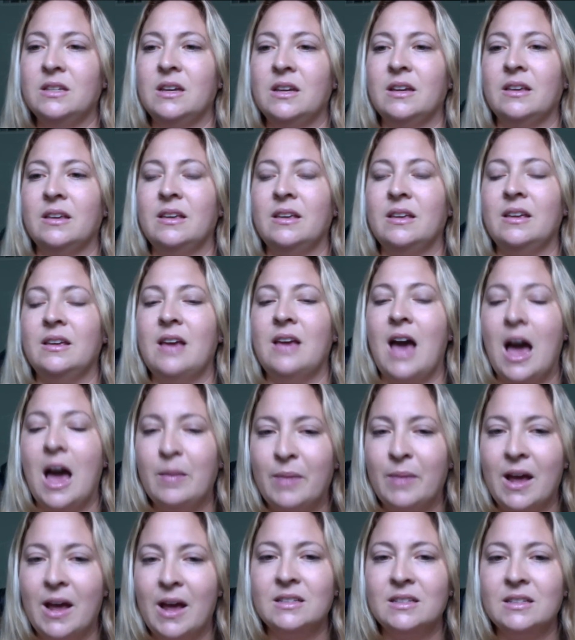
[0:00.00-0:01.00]
It had
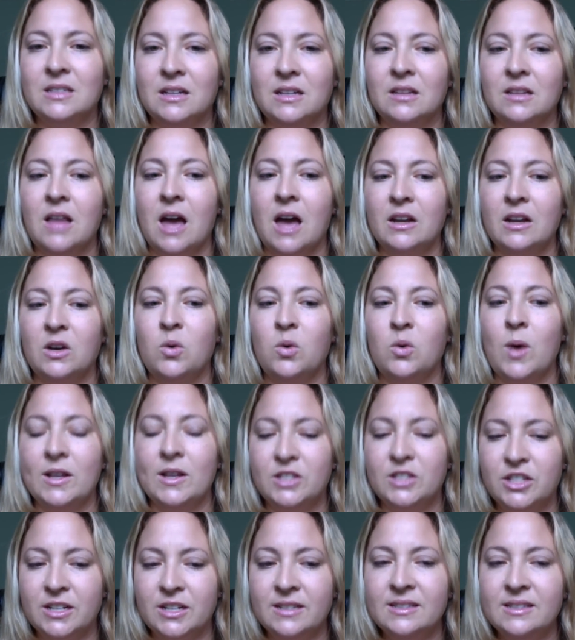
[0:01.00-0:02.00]
me asking a lot of
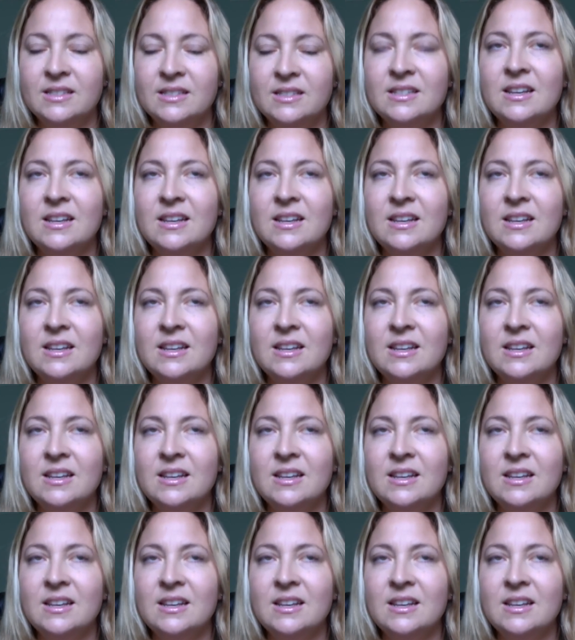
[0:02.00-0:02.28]
questions,